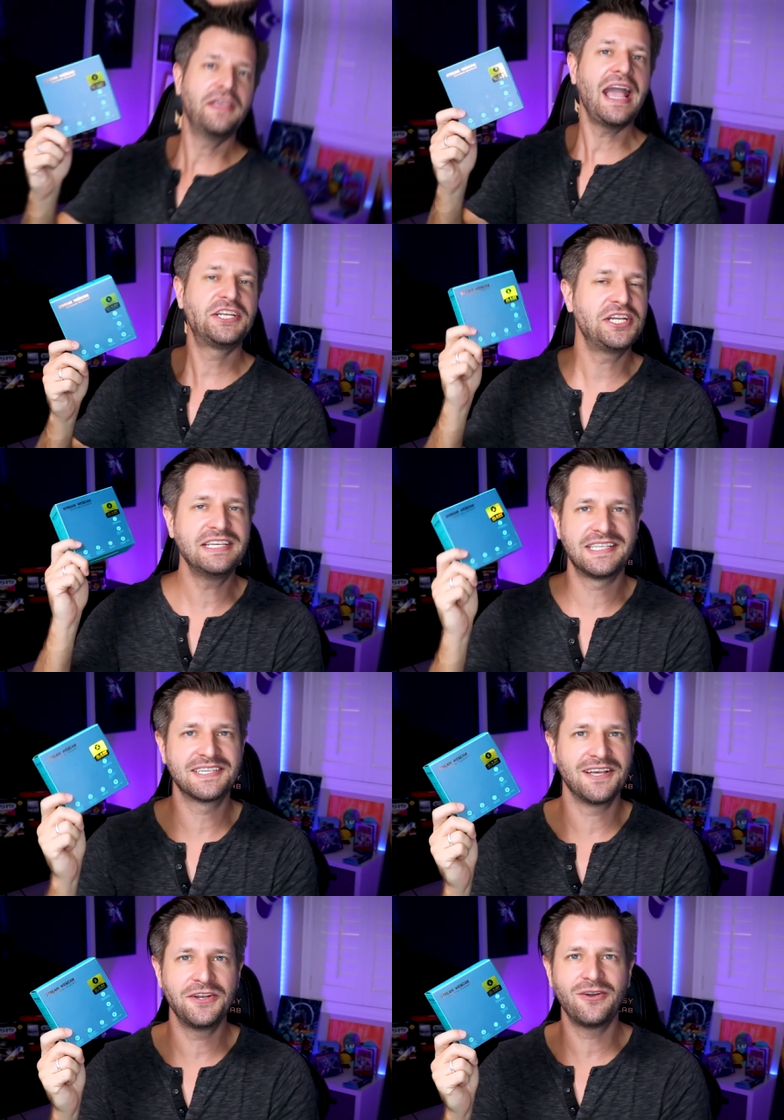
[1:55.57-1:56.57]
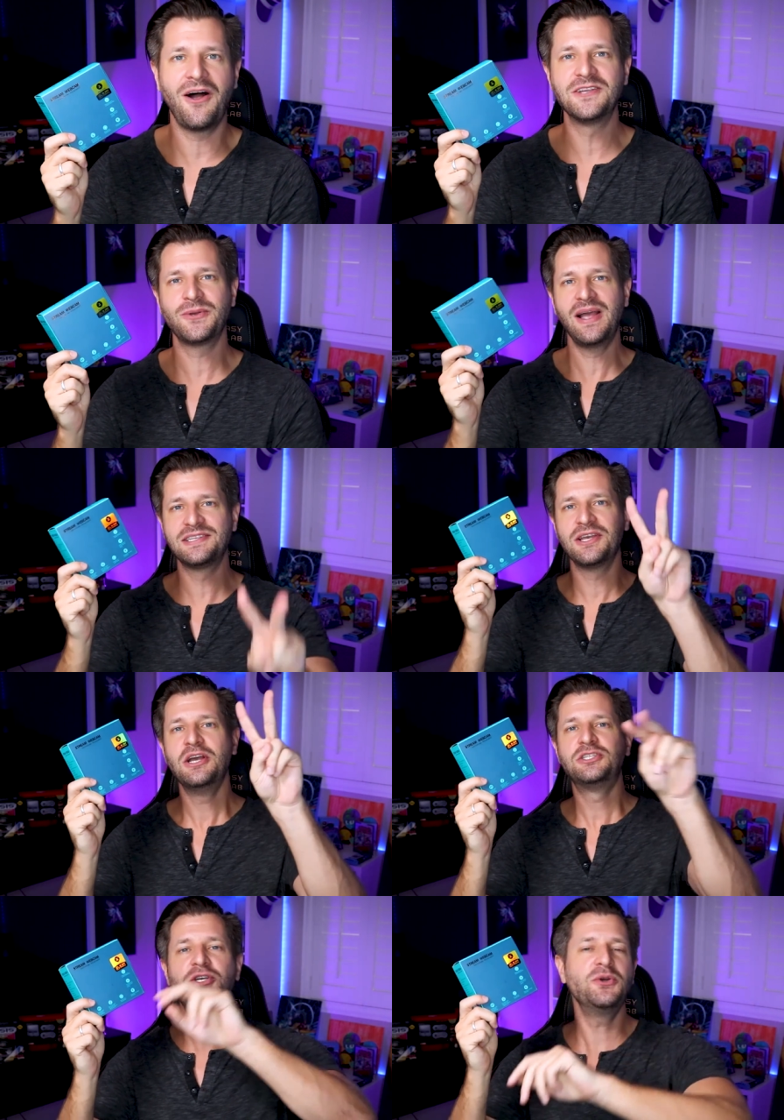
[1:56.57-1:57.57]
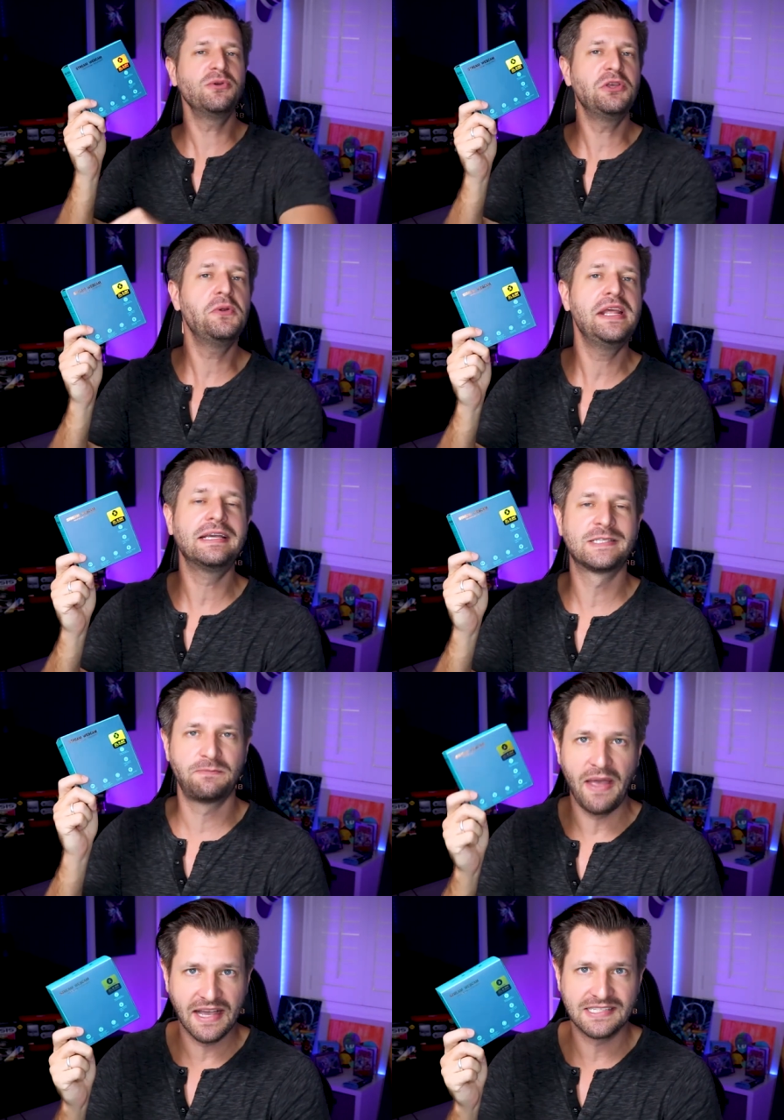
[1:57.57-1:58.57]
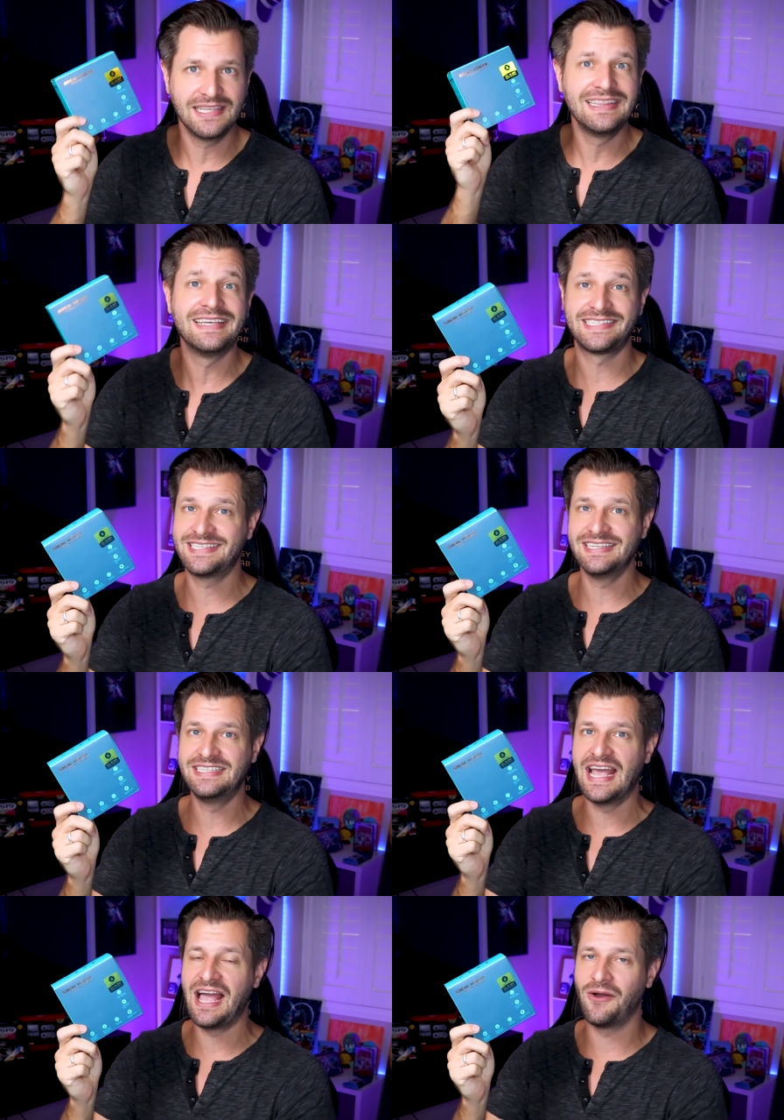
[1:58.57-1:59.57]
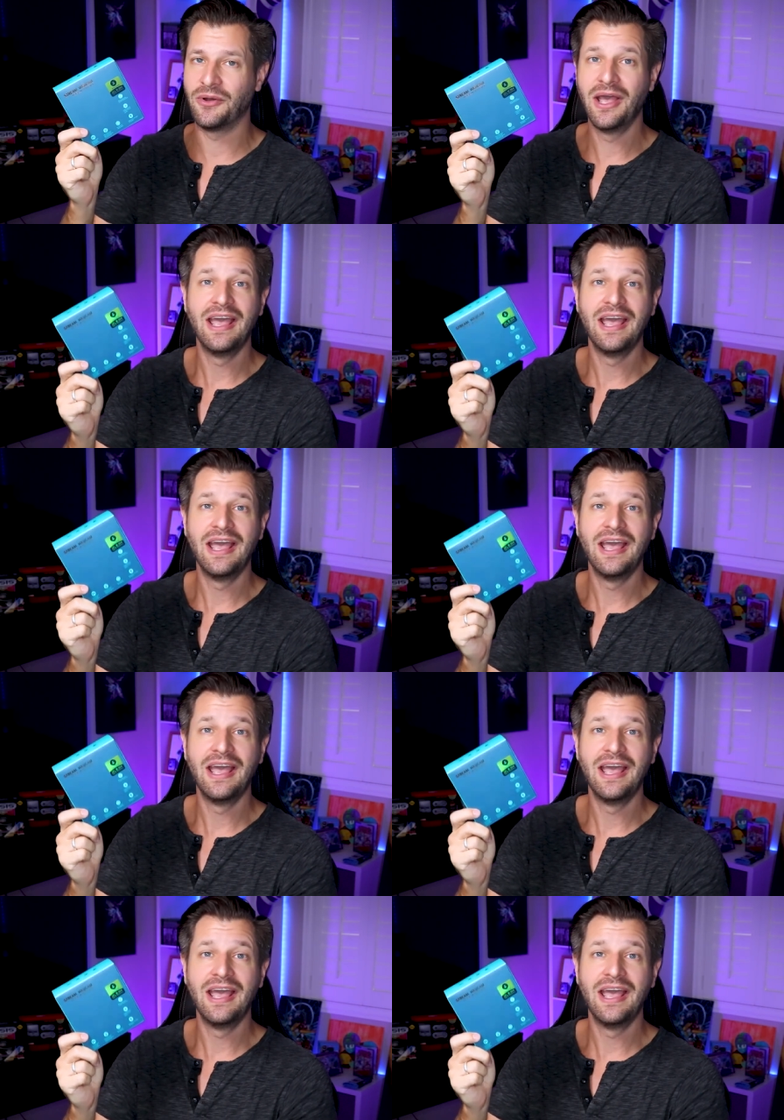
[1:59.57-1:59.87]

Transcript: The HD 600 also has two unique specs listed down.